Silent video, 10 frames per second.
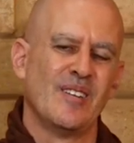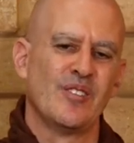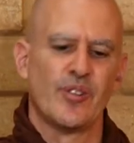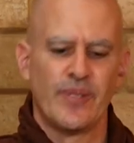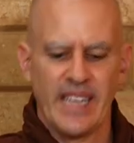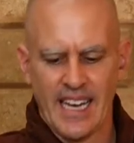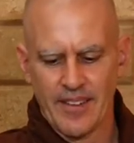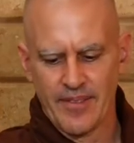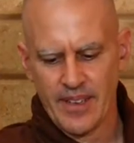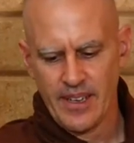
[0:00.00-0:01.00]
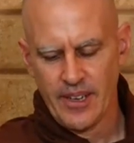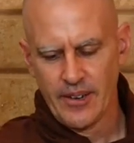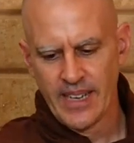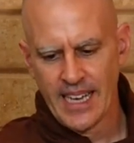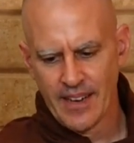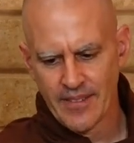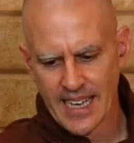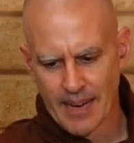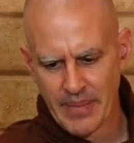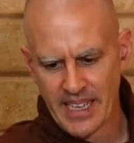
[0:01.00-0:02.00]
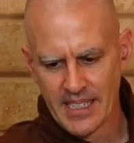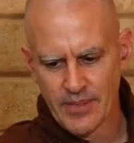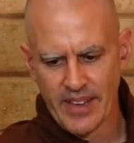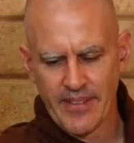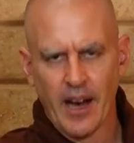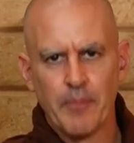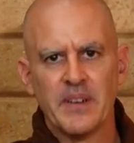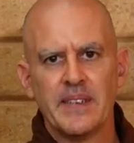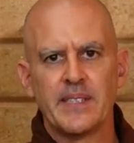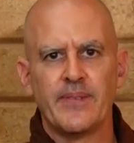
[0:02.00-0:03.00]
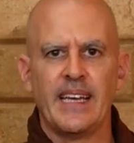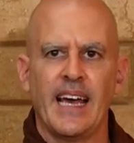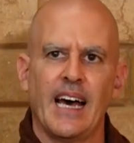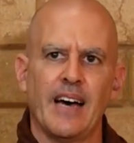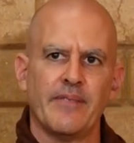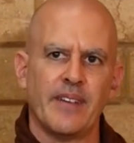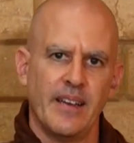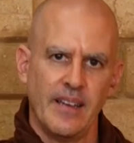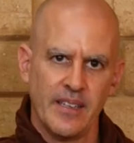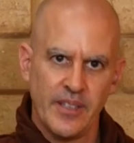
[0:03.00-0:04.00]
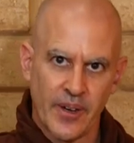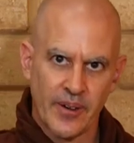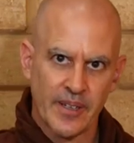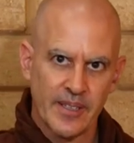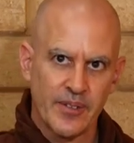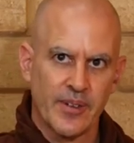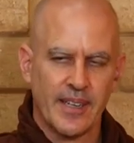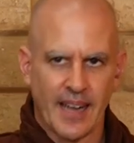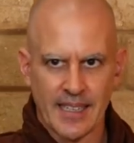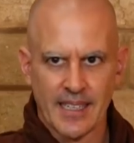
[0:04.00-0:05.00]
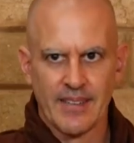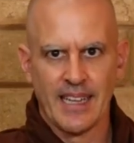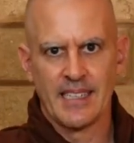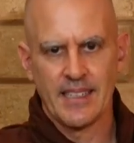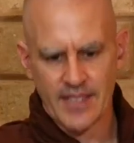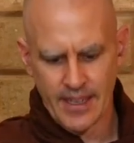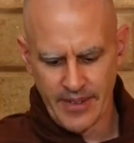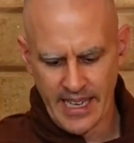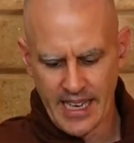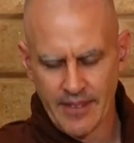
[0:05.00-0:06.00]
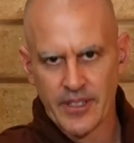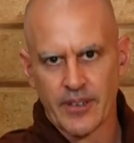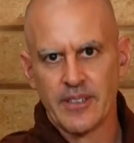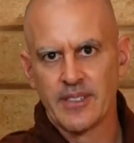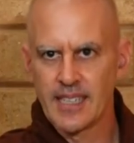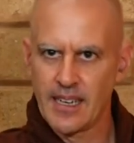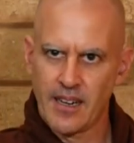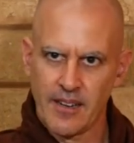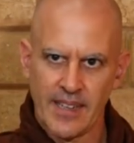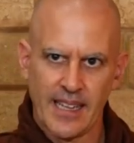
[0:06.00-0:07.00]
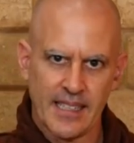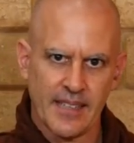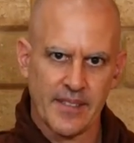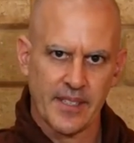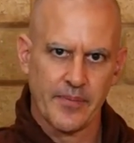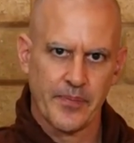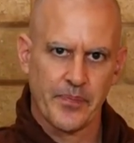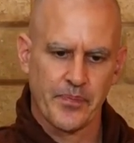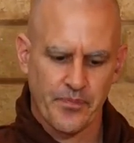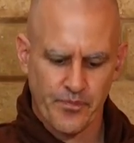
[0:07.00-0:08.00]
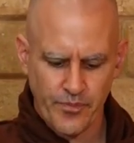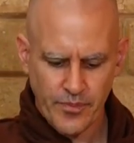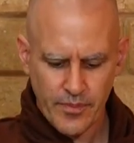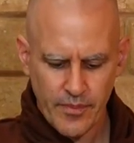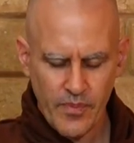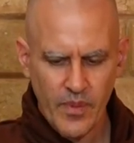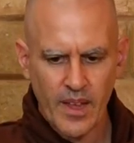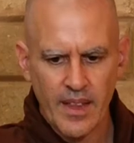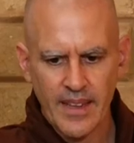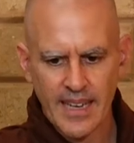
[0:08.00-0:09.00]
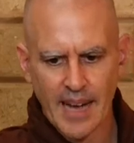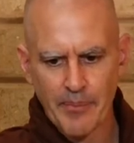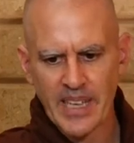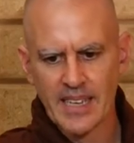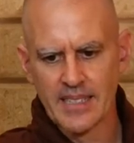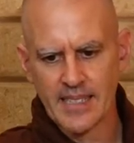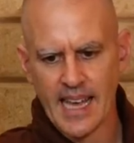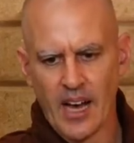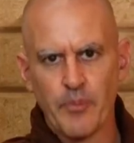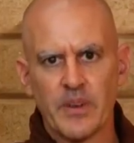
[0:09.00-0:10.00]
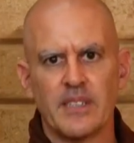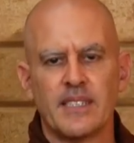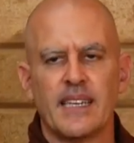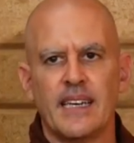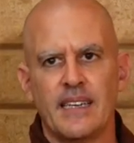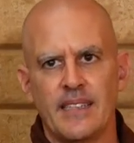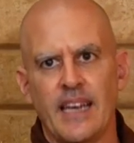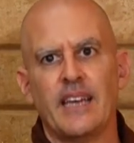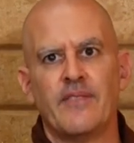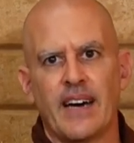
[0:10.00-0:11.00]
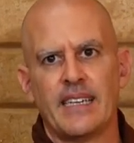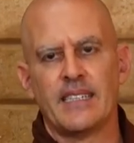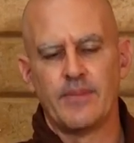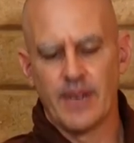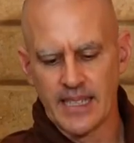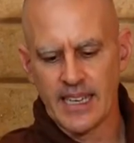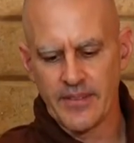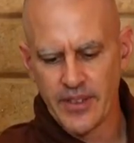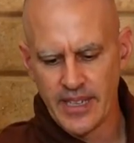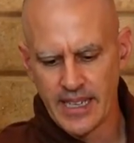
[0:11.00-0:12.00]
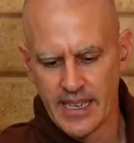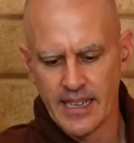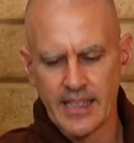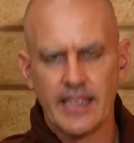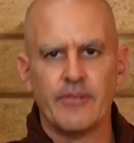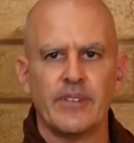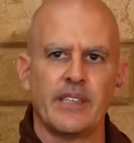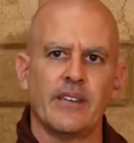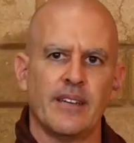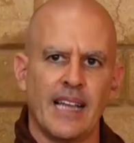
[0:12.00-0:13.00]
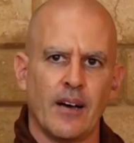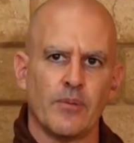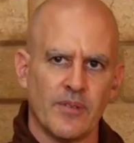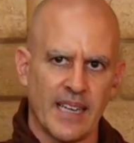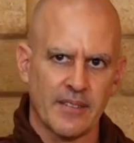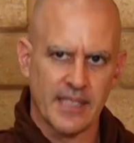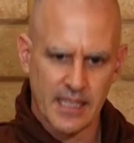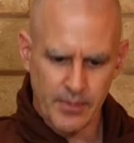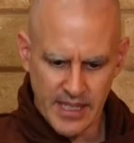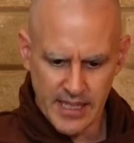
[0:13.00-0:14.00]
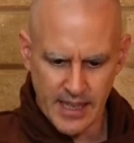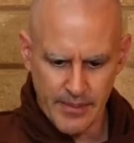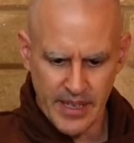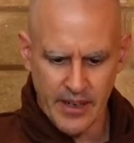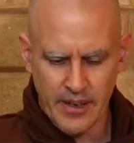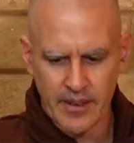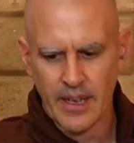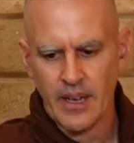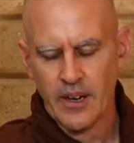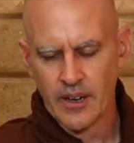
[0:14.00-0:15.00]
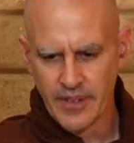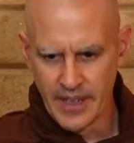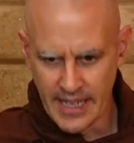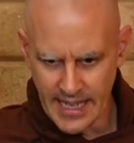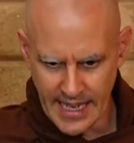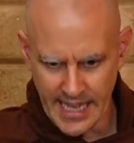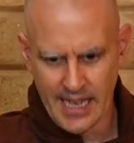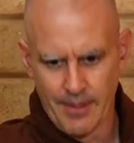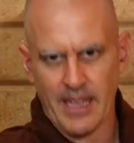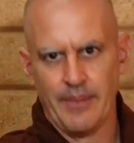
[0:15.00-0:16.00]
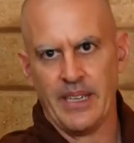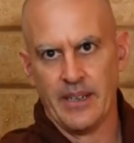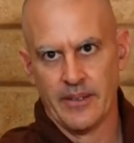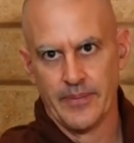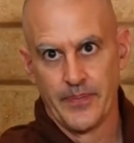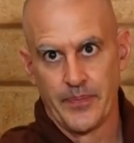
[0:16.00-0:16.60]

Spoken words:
So we have kapyas, we have helpers, we have donors who are not our relatives, and we have donors that are our relatives. The kapiyas, the helpers, they invite us. Mande, if you need anything with your allowable requisites, please let me know. Or if you need any help, let me know.